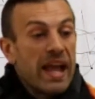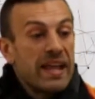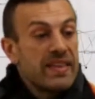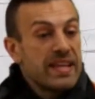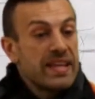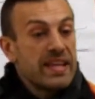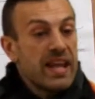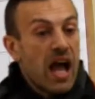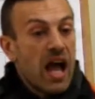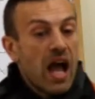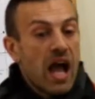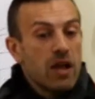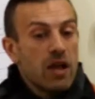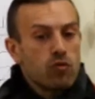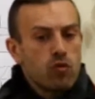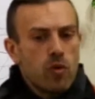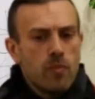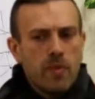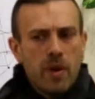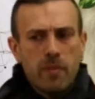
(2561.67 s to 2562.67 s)
And then I
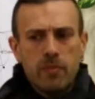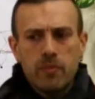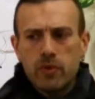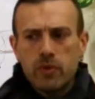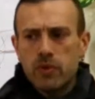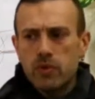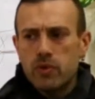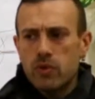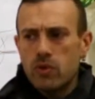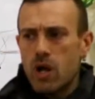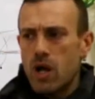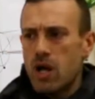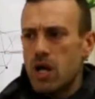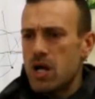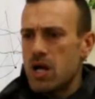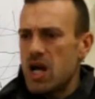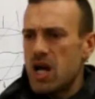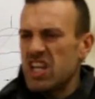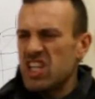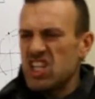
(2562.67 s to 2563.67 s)
remember
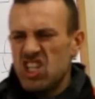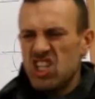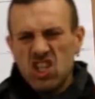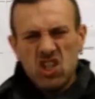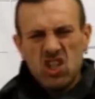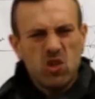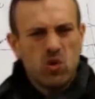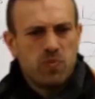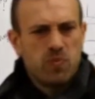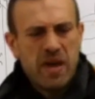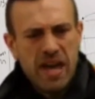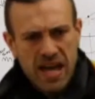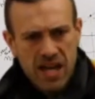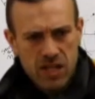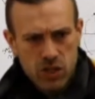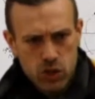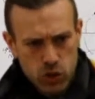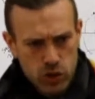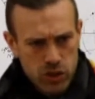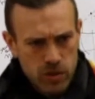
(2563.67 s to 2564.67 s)
a year
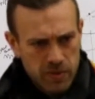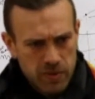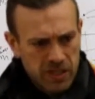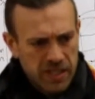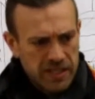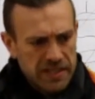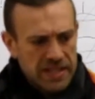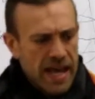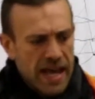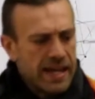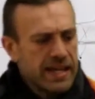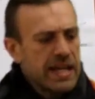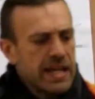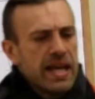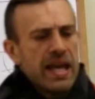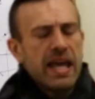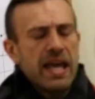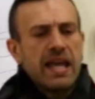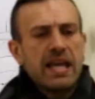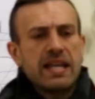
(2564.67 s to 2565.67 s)
passed or something like that,
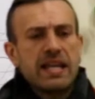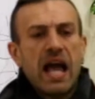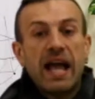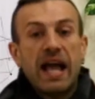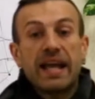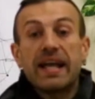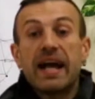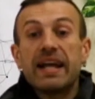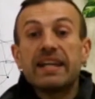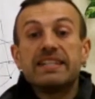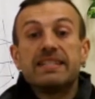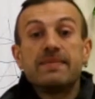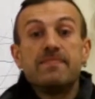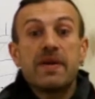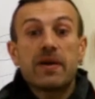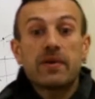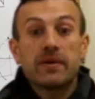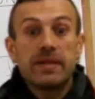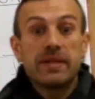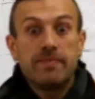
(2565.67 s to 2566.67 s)
and I got into
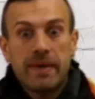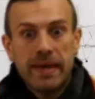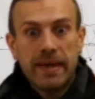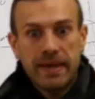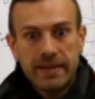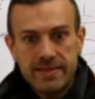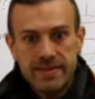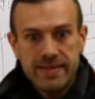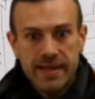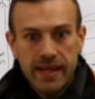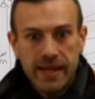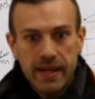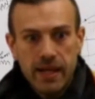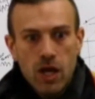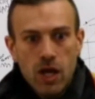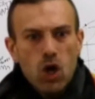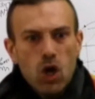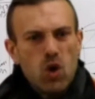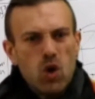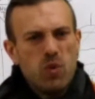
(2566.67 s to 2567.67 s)
Marilyn Manson,
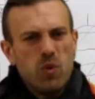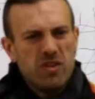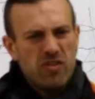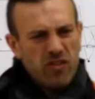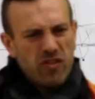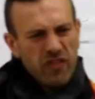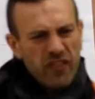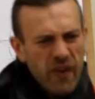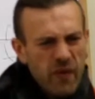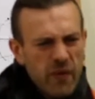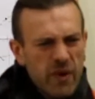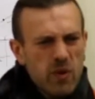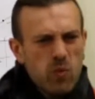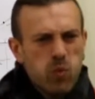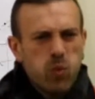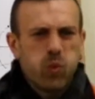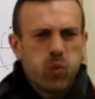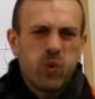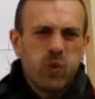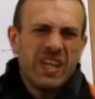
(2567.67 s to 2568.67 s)
who was
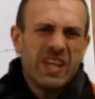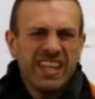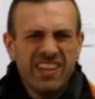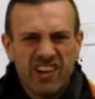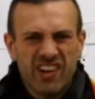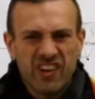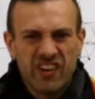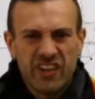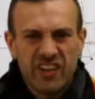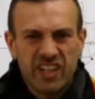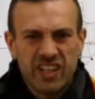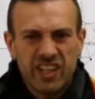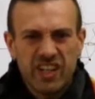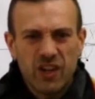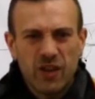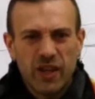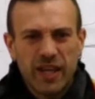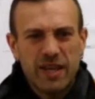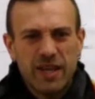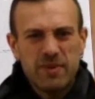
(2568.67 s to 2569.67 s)
very weird.
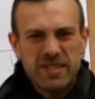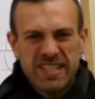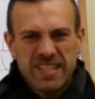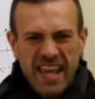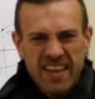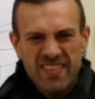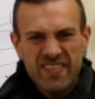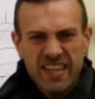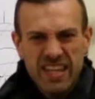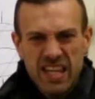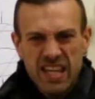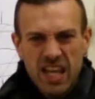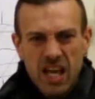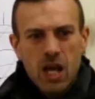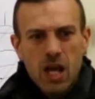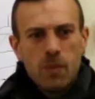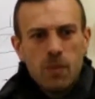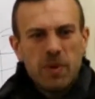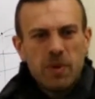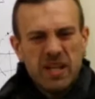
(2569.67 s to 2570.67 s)
You know, like he was heavy,
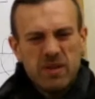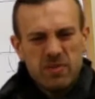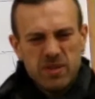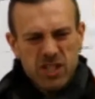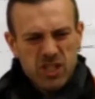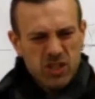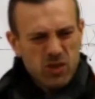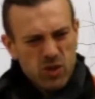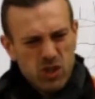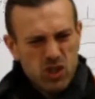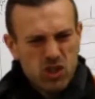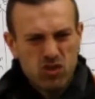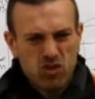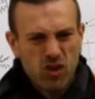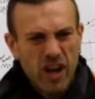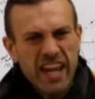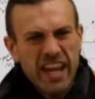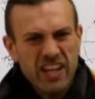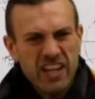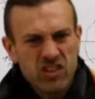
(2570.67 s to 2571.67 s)
but he was just sort of
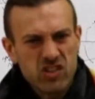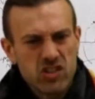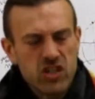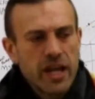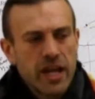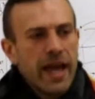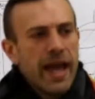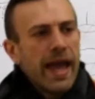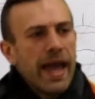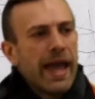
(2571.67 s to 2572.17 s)
strange.